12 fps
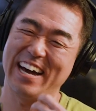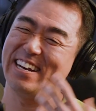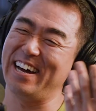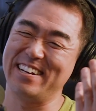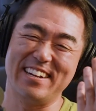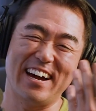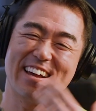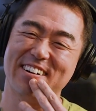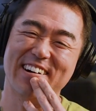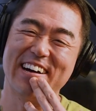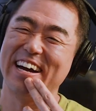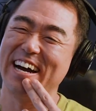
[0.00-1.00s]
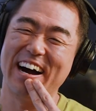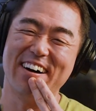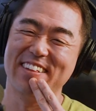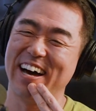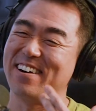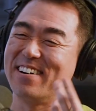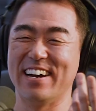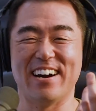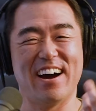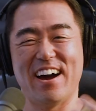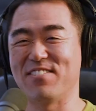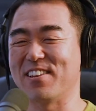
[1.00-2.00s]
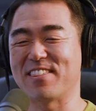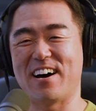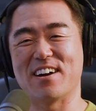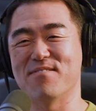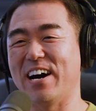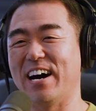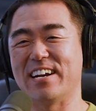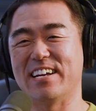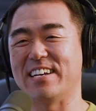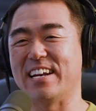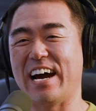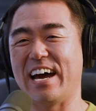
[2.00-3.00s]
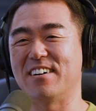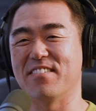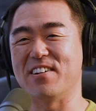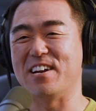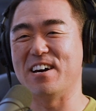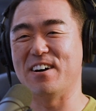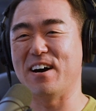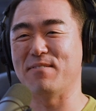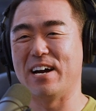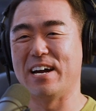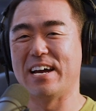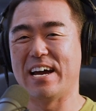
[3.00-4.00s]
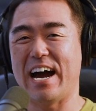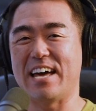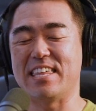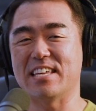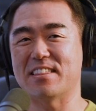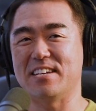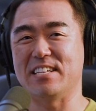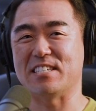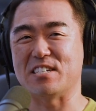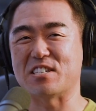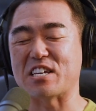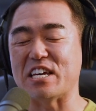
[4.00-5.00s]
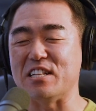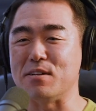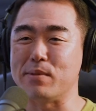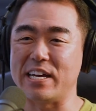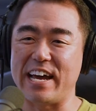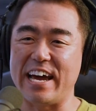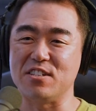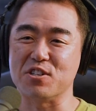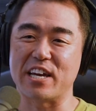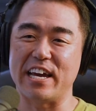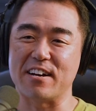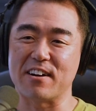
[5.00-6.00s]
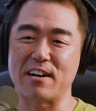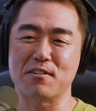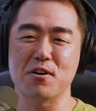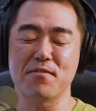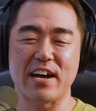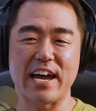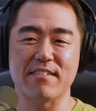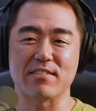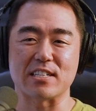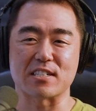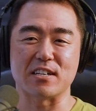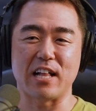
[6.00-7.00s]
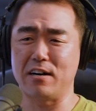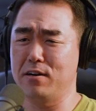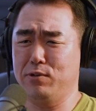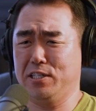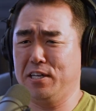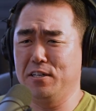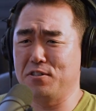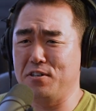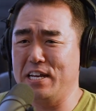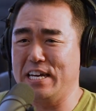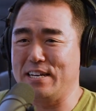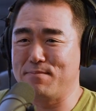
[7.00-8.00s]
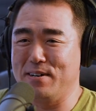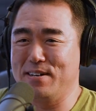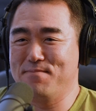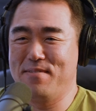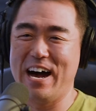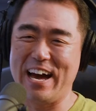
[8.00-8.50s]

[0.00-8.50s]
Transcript: I, I, I, don't, I don't know. I haven't thought about it, and I don't even know. I'm, I think it's a skill in being an educator. I don't know if I have that skill. I don't know what skills you totally. need. Totally.